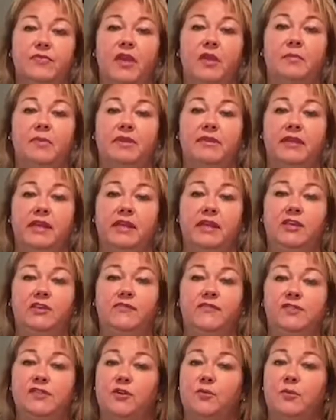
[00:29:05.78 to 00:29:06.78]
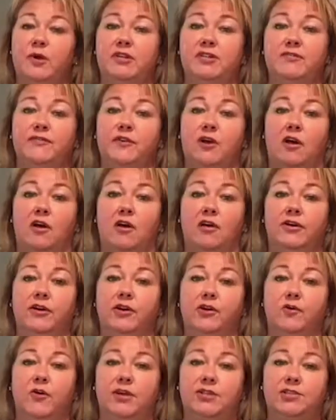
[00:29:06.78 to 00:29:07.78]
But thank you so much for all your
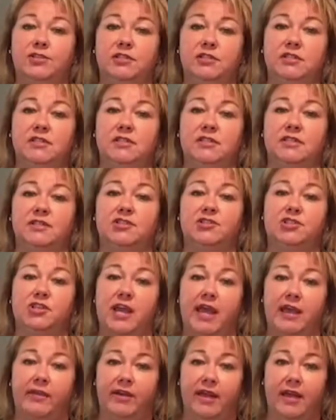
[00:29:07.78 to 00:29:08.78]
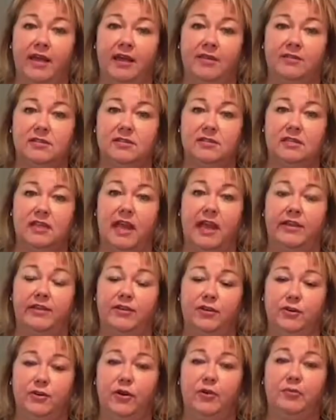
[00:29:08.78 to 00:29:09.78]
questions and shout-outs. I
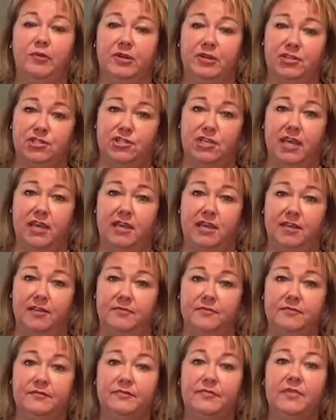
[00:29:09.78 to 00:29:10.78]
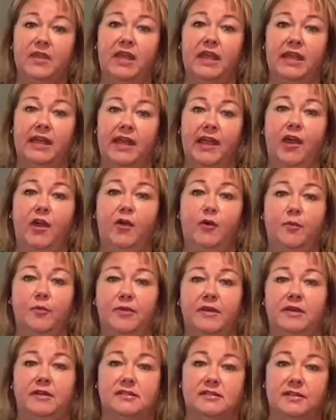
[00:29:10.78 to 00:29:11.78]
do appreciate it. And I hope
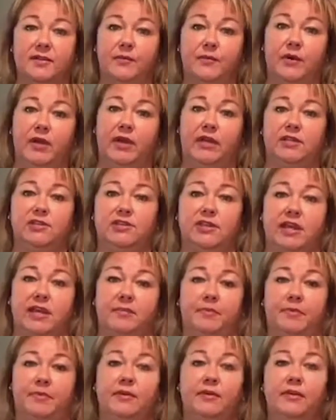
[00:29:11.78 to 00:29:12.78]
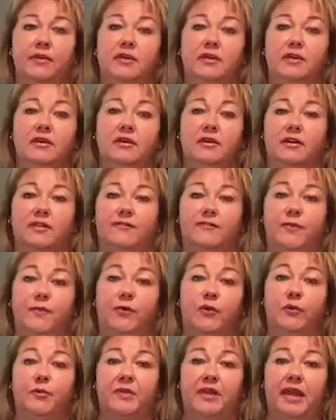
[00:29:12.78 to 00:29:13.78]
that in some way, shape, or
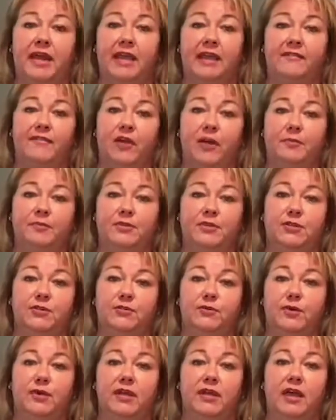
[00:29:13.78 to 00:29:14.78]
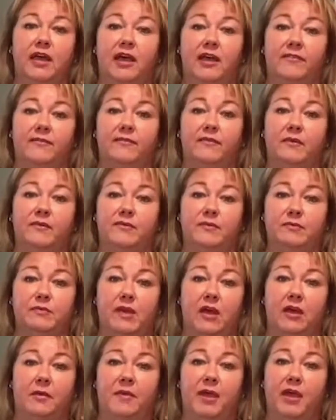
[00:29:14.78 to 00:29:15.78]
form that I have helped you have
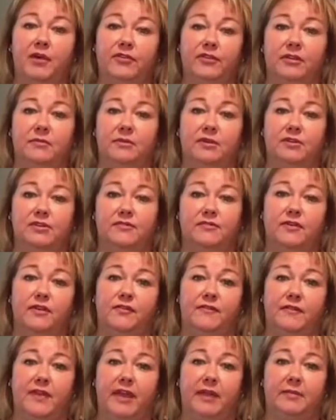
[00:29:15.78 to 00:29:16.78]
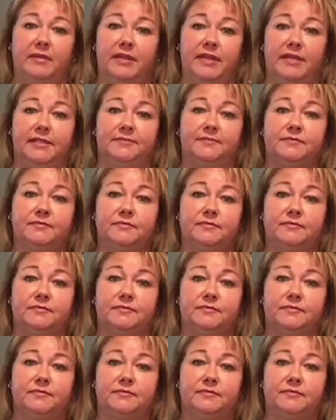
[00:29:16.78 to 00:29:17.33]
healthy meals for your family